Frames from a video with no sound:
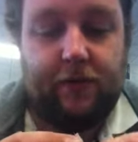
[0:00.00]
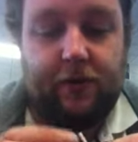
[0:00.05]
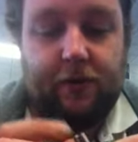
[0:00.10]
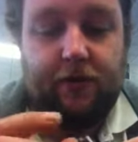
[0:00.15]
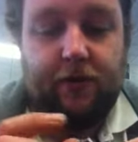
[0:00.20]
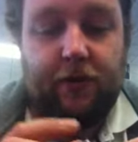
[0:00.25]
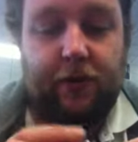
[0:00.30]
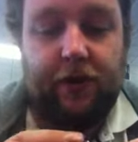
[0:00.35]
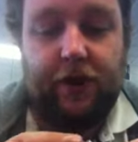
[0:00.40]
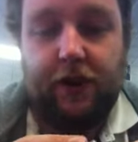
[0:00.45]

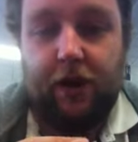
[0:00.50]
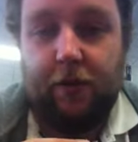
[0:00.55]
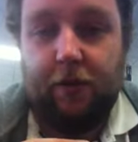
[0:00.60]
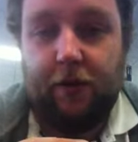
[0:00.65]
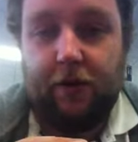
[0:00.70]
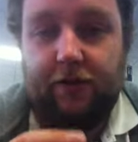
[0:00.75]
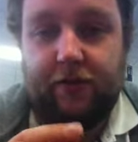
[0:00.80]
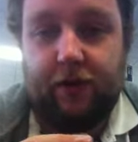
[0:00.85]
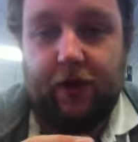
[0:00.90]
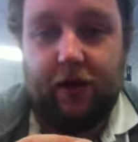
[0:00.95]
so that you know
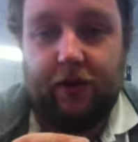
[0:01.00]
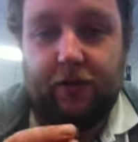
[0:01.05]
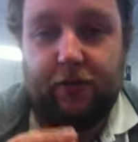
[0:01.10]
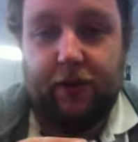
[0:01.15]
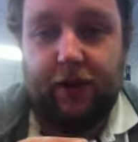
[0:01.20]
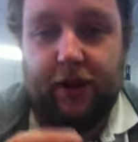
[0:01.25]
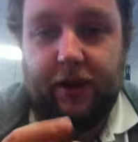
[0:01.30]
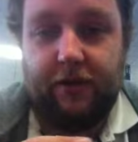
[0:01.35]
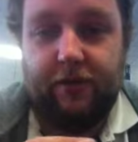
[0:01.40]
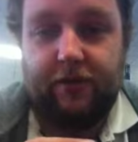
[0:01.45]
which side's
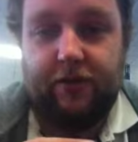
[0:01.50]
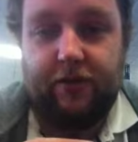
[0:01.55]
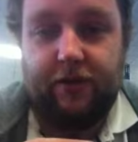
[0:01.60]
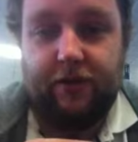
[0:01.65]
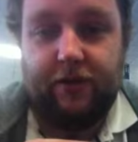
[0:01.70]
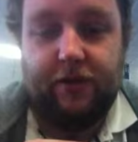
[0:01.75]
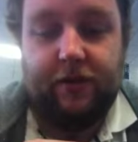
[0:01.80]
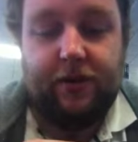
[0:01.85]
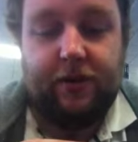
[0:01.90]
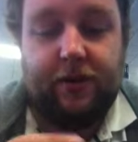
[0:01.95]
which.
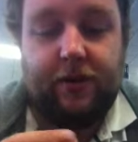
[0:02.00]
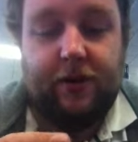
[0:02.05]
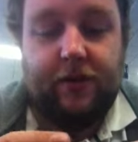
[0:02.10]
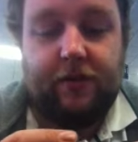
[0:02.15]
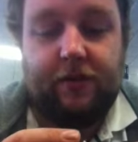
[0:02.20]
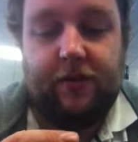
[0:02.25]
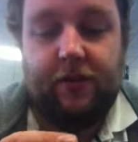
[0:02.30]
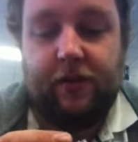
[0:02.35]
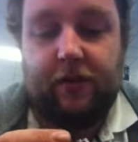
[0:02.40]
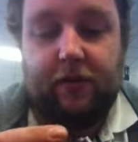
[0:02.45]

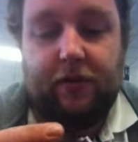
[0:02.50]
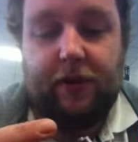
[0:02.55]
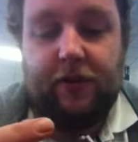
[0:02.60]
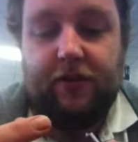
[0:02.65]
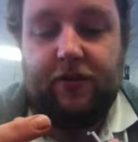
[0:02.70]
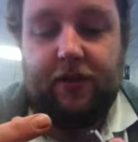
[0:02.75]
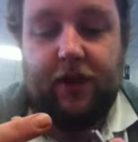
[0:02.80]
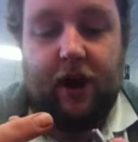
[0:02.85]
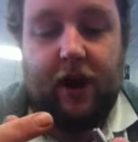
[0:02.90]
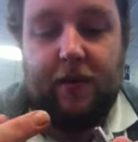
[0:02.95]
Just a little bit
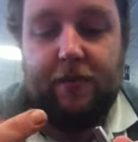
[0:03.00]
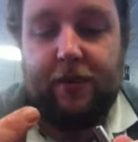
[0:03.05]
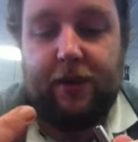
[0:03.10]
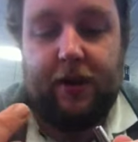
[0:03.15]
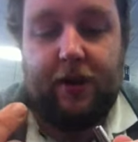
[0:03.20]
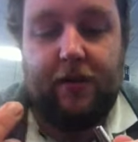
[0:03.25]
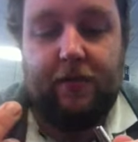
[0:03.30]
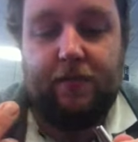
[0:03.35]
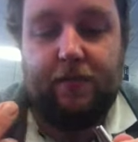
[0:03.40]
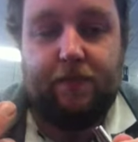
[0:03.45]
of
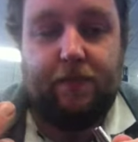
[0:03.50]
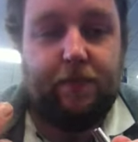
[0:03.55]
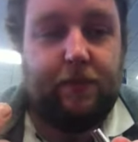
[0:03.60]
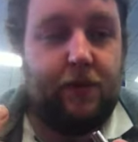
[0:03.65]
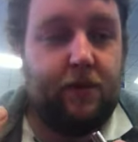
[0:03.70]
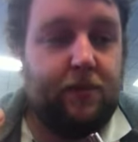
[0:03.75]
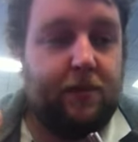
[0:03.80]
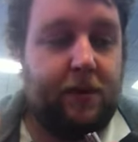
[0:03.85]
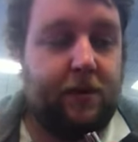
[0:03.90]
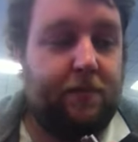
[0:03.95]
Sharpie, a
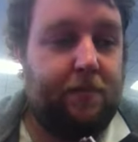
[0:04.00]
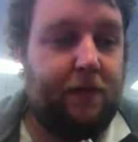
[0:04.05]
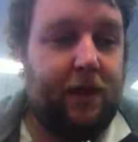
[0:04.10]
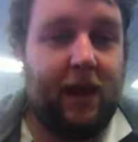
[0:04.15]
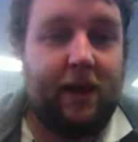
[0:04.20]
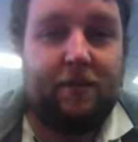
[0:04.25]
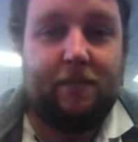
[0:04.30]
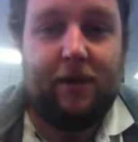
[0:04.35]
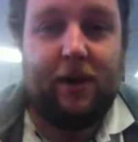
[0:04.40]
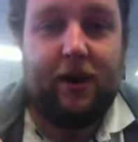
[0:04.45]
little bit of
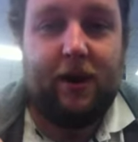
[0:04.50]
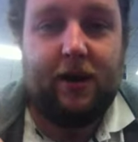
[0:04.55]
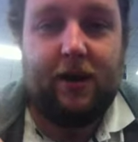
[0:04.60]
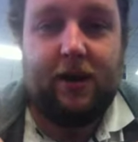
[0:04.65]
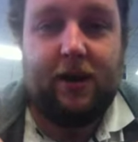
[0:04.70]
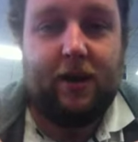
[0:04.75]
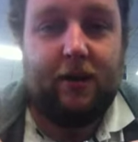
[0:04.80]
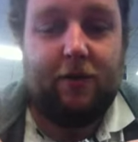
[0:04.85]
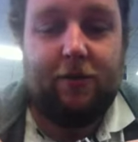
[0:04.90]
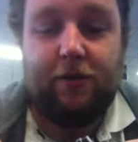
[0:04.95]
black
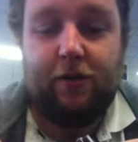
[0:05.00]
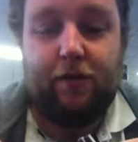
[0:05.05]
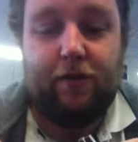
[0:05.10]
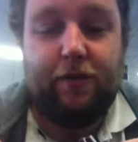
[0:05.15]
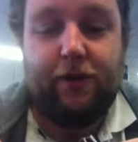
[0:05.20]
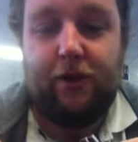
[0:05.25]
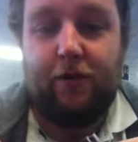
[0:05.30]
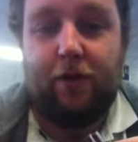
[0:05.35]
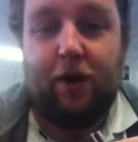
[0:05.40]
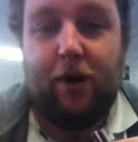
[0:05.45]
marker, or a little
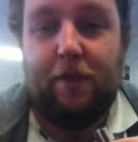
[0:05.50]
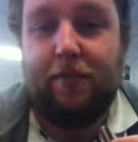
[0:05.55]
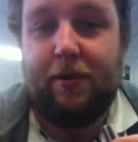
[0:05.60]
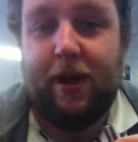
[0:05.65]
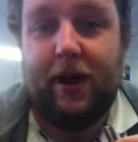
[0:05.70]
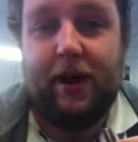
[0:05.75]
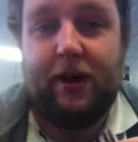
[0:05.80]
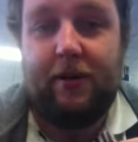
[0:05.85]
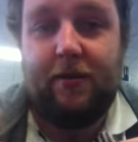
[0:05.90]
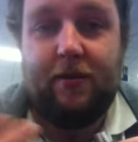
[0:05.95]
bit of white
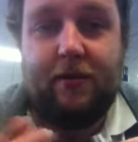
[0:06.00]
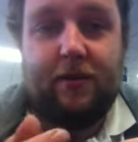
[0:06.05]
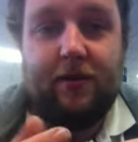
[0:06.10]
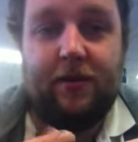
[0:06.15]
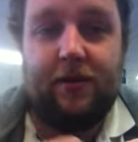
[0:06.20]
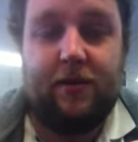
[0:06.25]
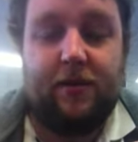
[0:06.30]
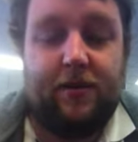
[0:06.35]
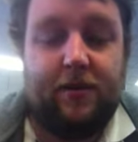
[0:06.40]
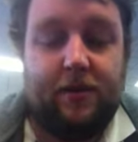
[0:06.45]
paint.
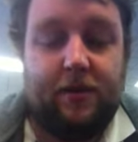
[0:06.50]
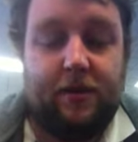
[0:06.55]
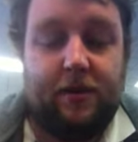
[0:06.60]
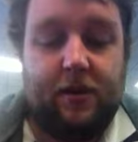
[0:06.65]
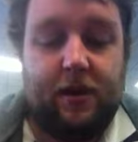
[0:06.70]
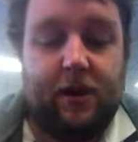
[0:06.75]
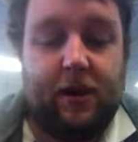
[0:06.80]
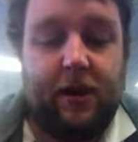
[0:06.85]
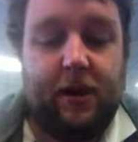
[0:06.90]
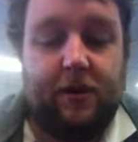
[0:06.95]

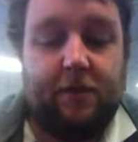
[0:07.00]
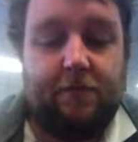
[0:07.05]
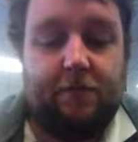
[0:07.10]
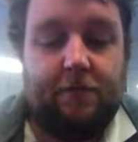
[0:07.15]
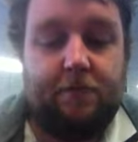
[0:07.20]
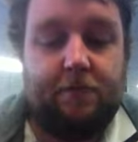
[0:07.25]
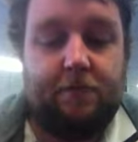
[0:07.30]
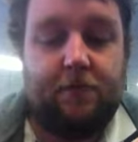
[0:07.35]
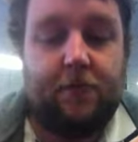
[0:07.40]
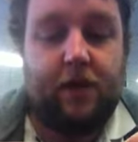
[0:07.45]
And yeah,
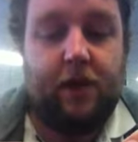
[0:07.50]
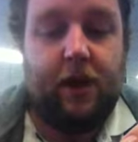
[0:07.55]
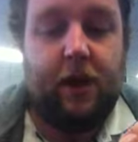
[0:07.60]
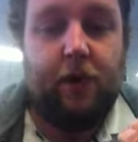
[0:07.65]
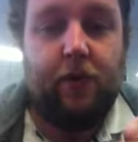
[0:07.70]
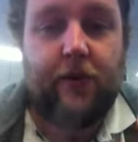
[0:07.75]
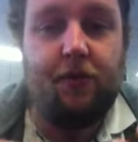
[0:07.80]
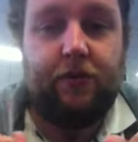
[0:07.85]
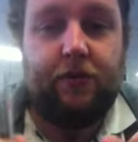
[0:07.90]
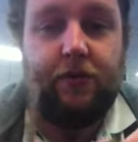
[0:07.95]

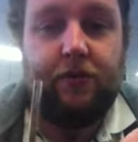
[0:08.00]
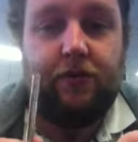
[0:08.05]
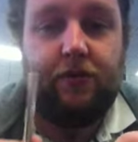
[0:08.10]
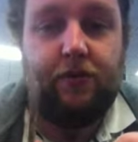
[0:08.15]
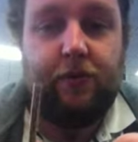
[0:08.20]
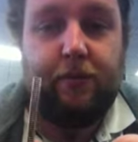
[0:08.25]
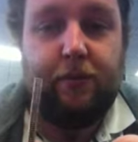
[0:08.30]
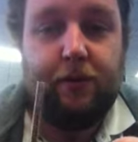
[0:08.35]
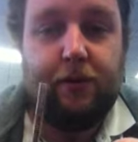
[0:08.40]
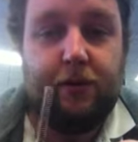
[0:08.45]
and always use
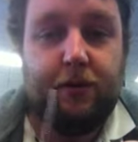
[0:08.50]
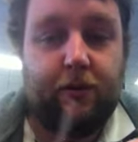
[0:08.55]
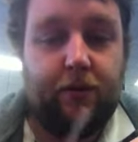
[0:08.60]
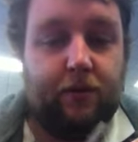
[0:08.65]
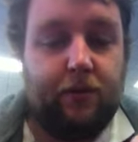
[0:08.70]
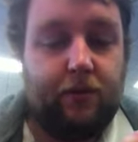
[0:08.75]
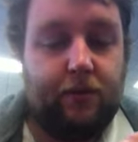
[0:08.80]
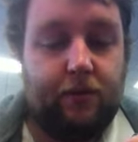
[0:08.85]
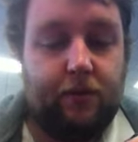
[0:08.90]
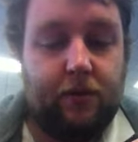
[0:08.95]
super
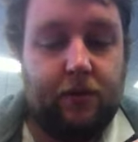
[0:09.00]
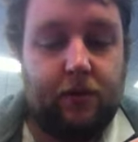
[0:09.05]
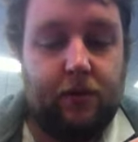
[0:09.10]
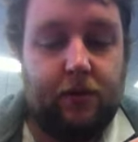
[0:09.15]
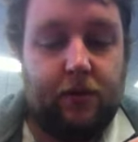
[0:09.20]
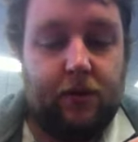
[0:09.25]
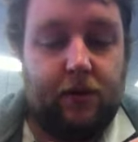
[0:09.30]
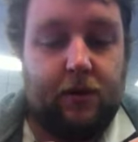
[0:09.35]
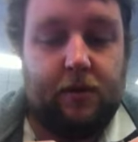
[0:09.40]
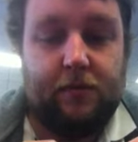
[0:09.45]
glue.
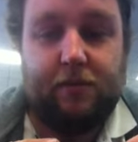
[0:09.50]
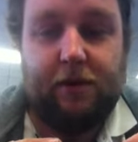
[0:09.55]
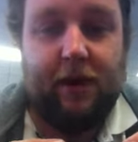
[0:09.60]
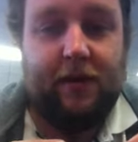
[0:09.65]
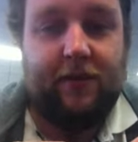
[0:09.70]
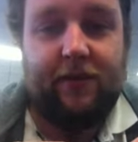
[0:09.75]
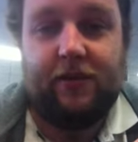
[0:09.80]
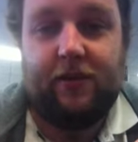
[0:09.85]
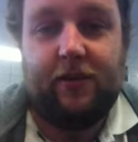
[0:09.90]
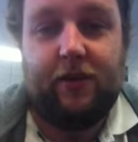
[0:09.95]

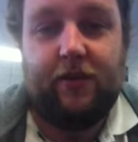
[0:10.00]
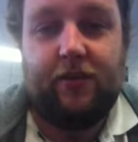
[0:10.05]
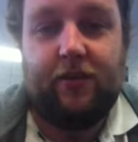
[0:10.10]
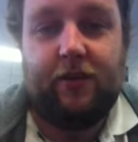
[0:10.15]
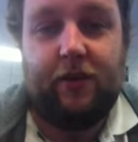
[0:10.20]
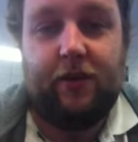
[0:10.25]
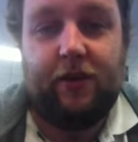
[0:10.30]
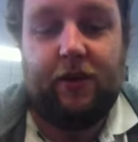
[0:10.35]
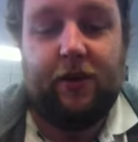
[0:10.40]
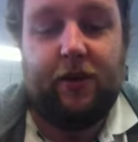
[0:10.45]
Plastic glue is
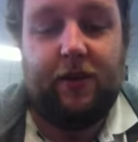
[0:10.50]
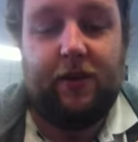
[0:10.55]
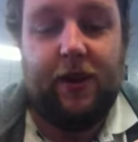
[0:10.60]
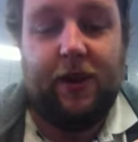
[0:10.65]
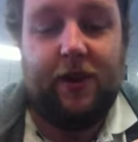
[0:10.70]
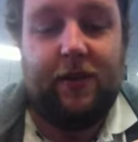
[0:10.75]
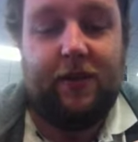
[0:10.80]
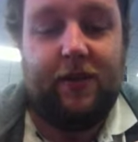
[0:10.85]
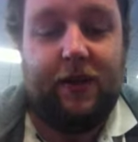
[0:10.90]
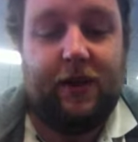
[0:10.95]
not going to do
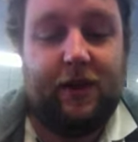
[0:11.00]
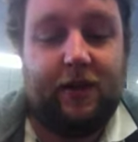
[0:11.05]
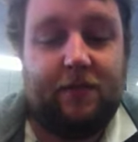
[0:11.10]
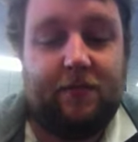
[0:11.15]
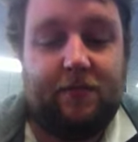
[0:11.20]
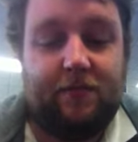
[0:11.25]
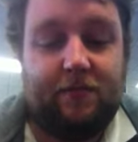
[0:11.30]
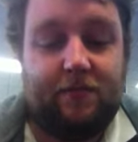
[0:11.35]
anything.